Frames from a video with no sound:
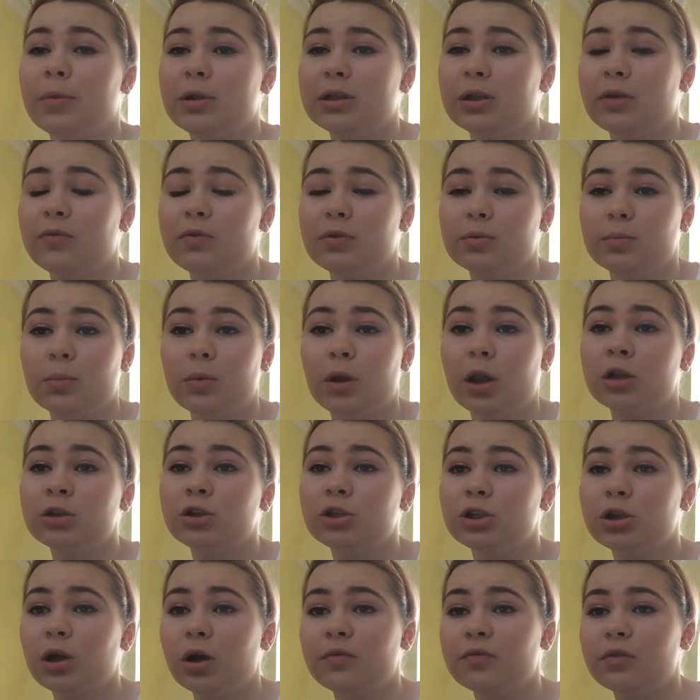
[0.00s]
myself some
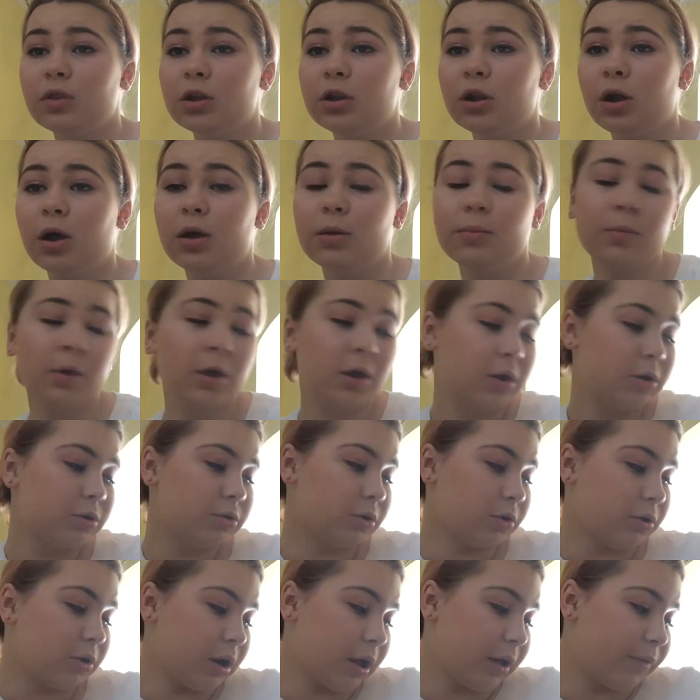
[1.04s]
lunch half the time. So
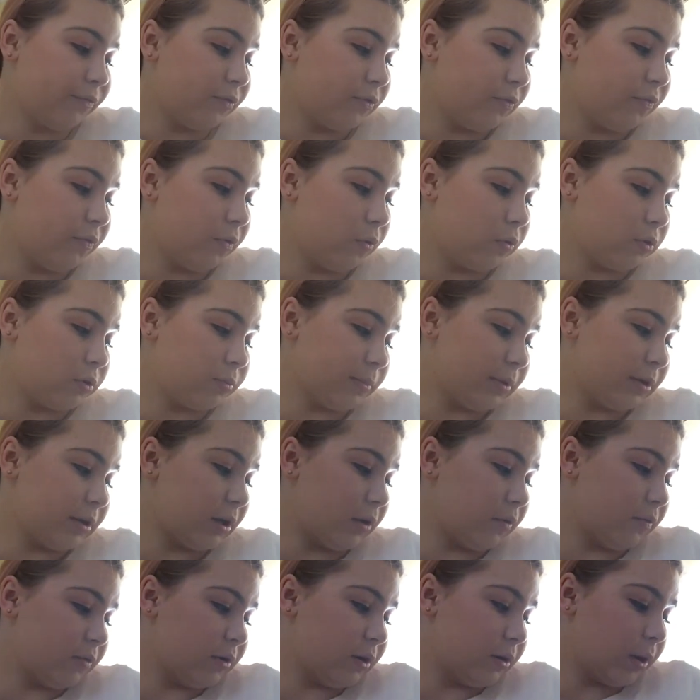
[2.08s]
I'd have to force
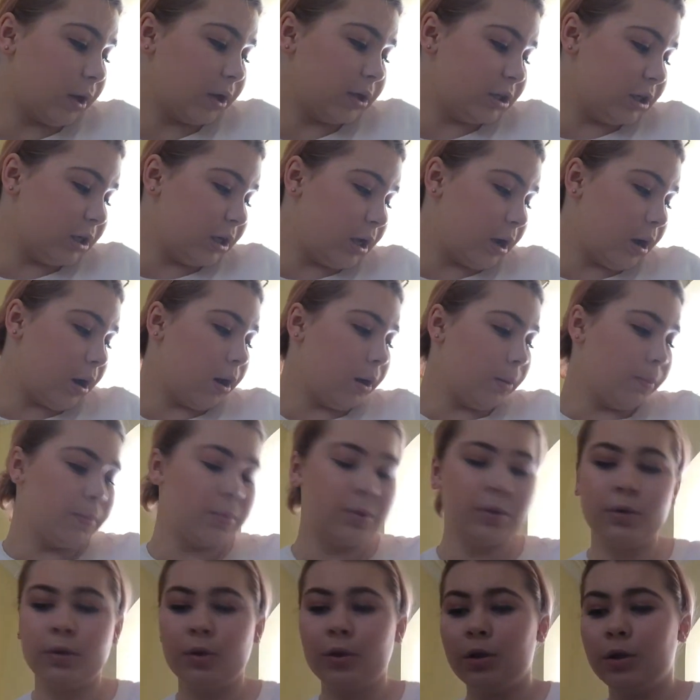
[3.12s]
myself to actually get up
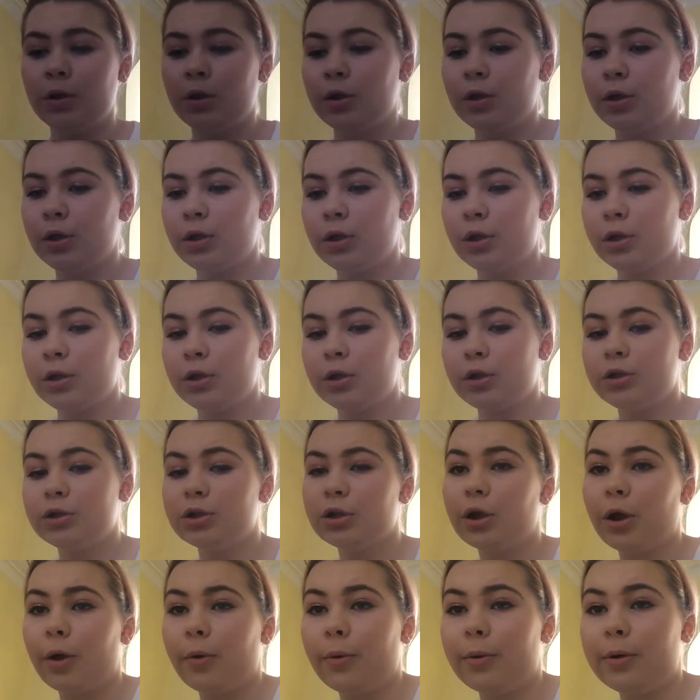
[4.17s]
to
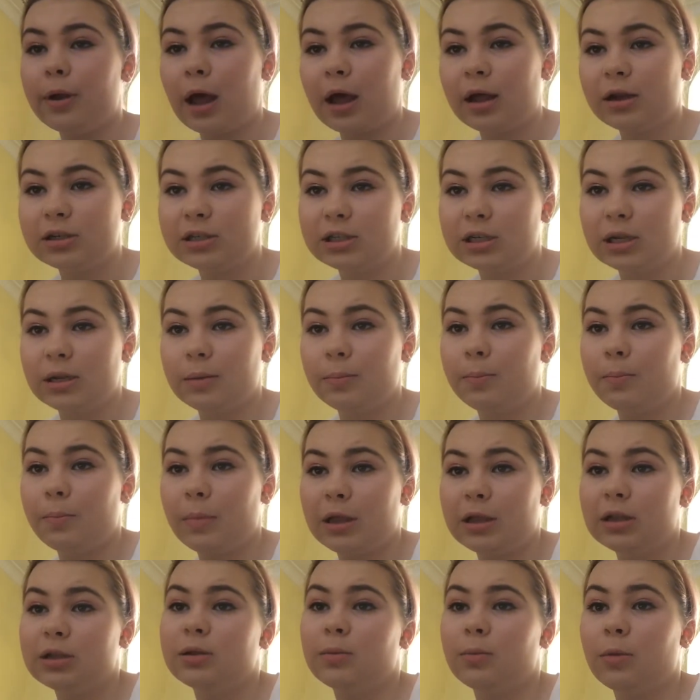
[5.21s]
go and actually
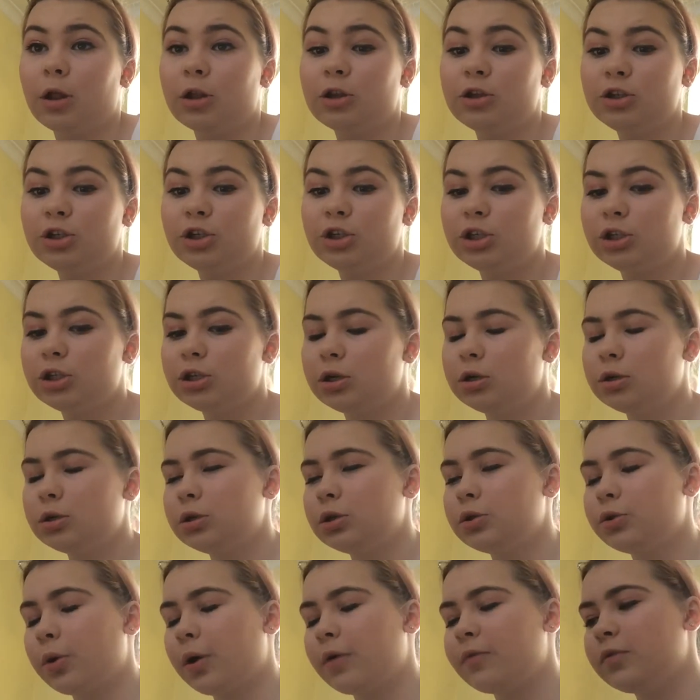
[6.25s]
make some lunch,
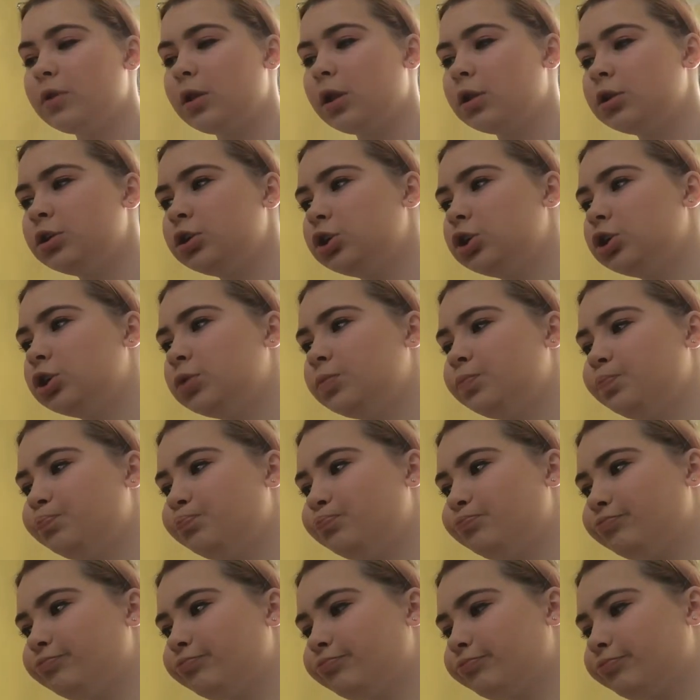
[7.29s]
to have lunch.
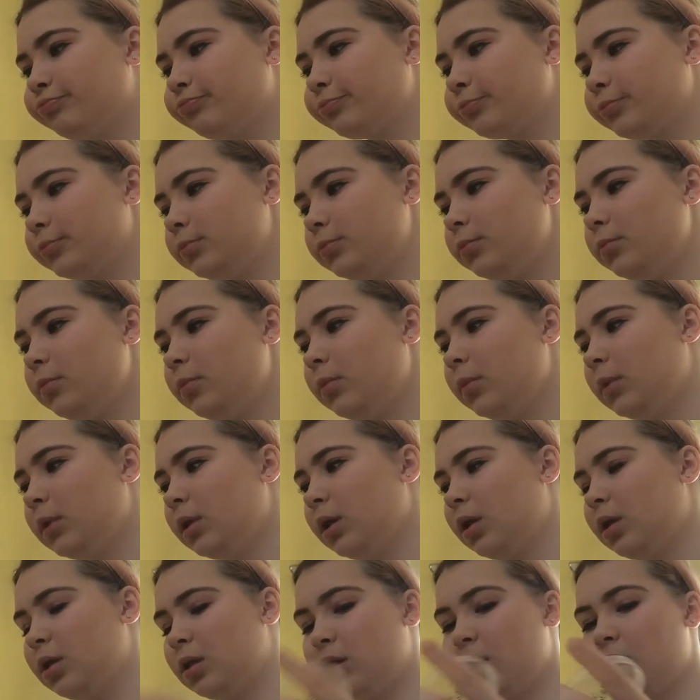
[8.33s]

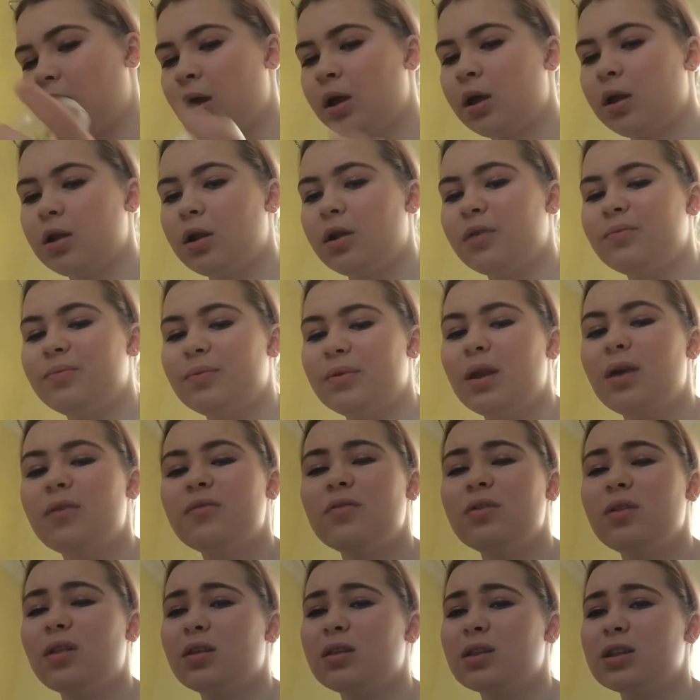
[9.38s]
And I've been
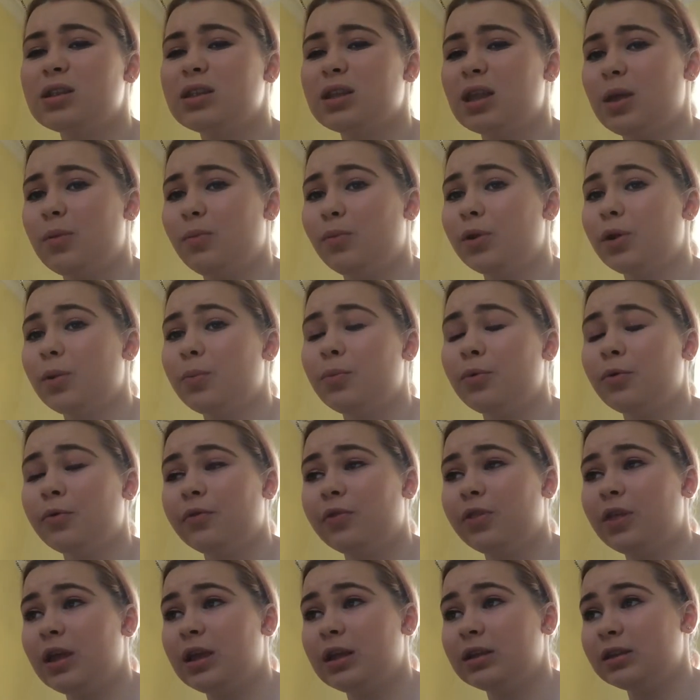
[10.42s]
having like the same couple of
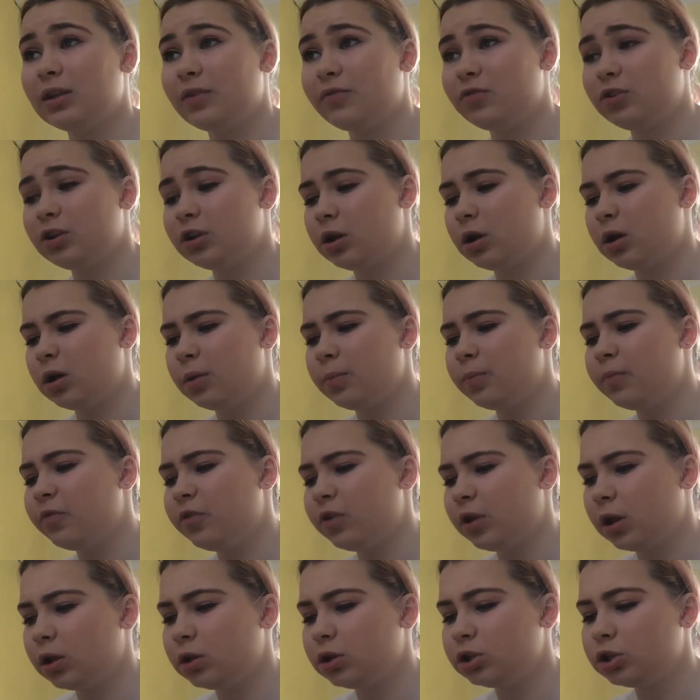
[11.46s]
things every time for
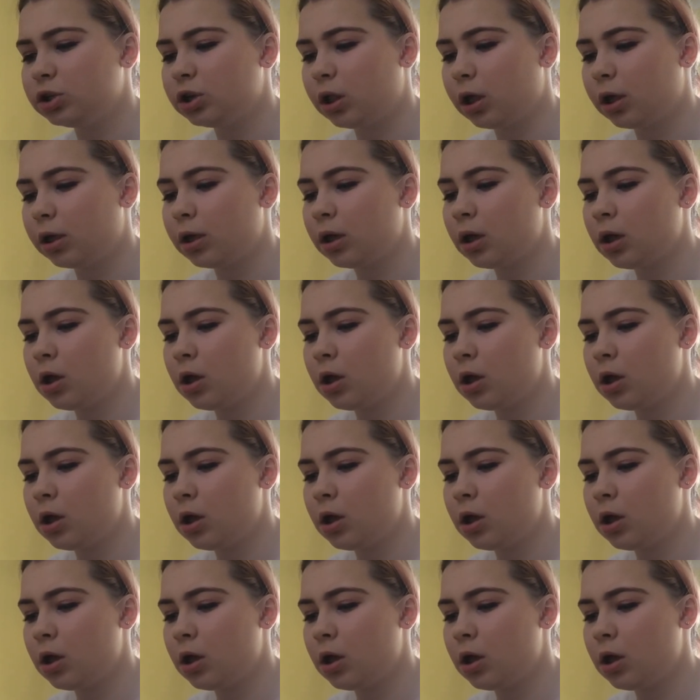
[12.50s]
lunch, like